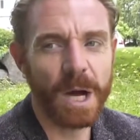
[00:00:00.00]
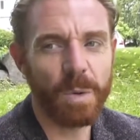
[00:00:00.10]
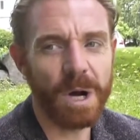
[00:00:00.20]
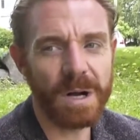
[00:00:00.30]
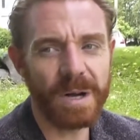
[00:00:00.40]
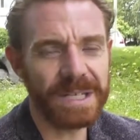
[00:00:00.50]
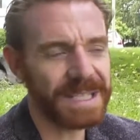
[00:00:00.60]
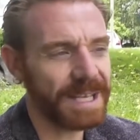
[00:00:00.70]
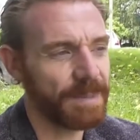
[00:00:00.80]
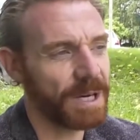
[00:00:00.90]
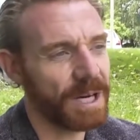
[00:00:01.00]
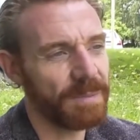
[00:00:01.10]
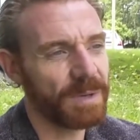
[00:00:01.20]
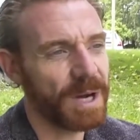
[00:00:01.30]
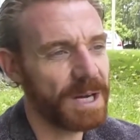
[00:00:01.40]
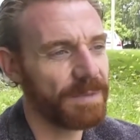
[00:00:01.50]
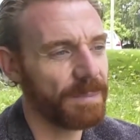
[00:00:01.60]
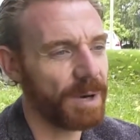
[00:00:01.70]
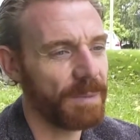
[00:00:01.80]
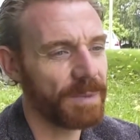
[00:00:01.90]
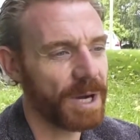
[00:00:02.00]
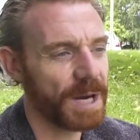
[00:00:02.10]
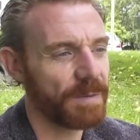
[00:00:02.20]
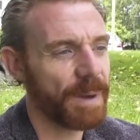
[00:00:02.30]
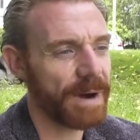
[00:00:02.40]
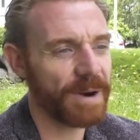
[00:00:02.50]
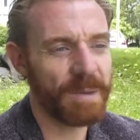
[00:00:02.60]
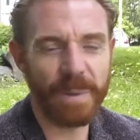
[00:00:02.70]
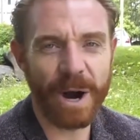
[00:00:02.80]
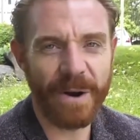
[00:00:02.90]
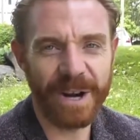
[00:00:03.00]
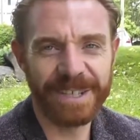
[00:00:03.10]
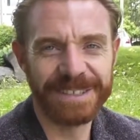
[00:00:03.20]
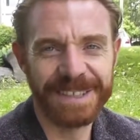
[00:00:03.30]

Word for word: Well, honestly, I mean, I'm kind of a, I'm kind of a paradigm pirate.